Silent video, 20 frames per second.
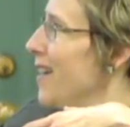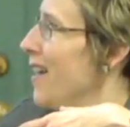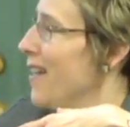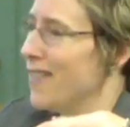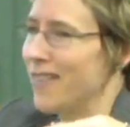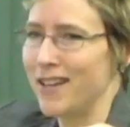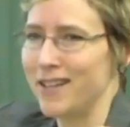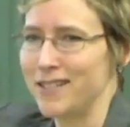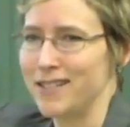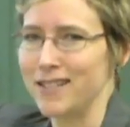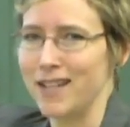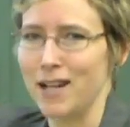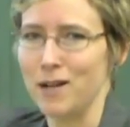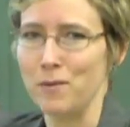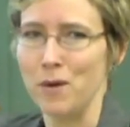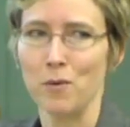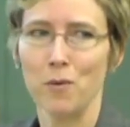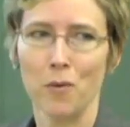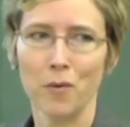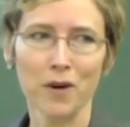they say to
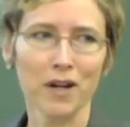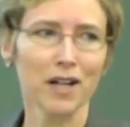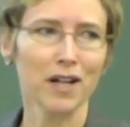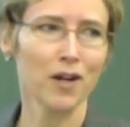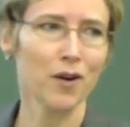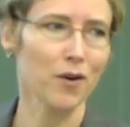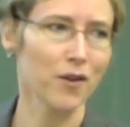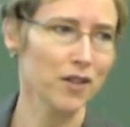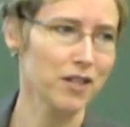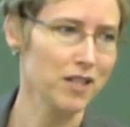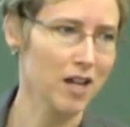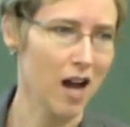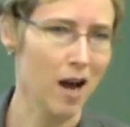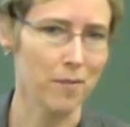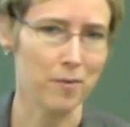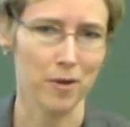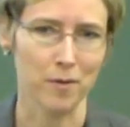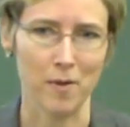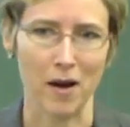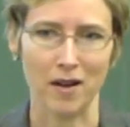me, well, we're going to go to the top
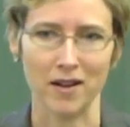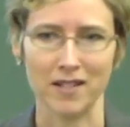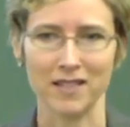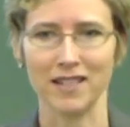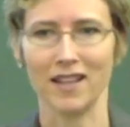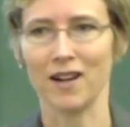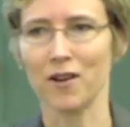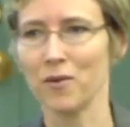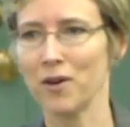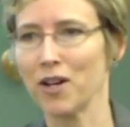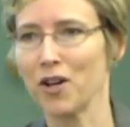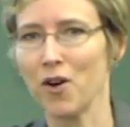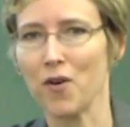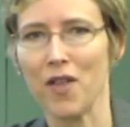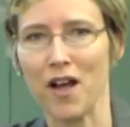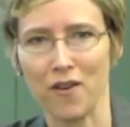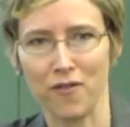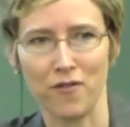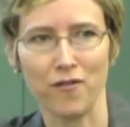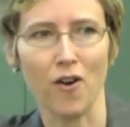of the mountain. I say, I don't want to go
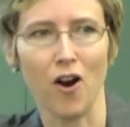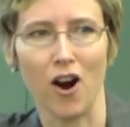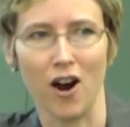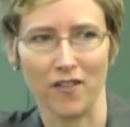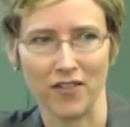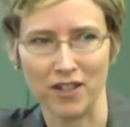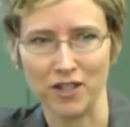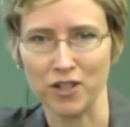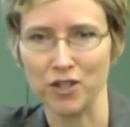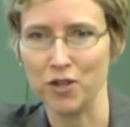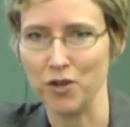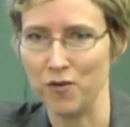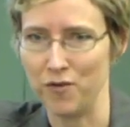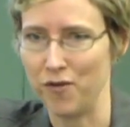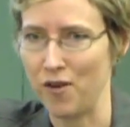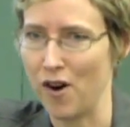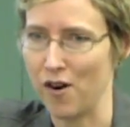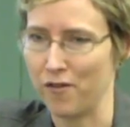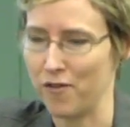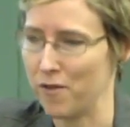that far. That's too
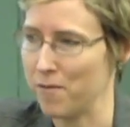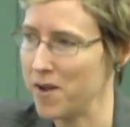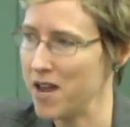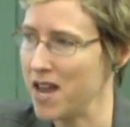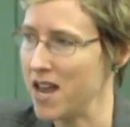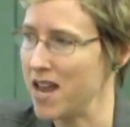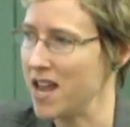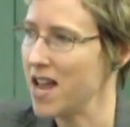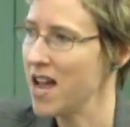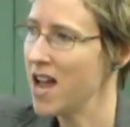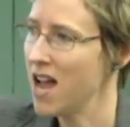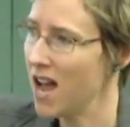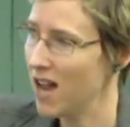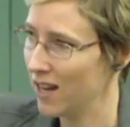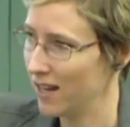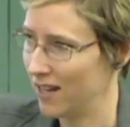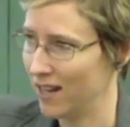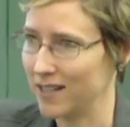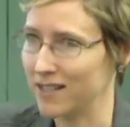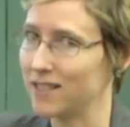far for me
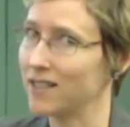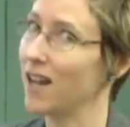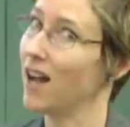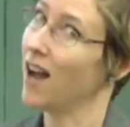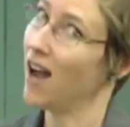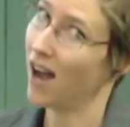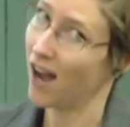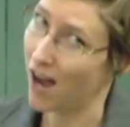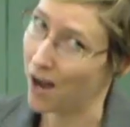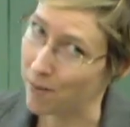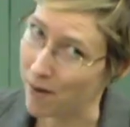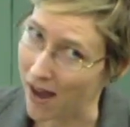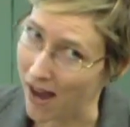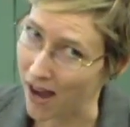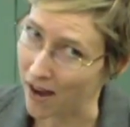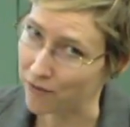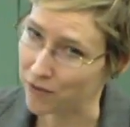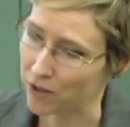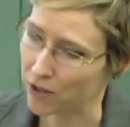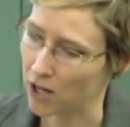because I'm
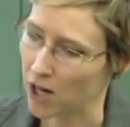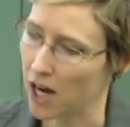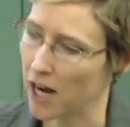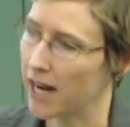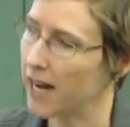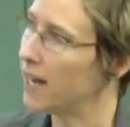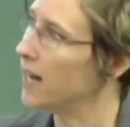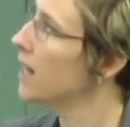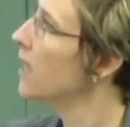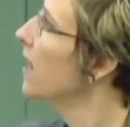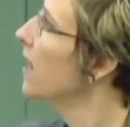half your height.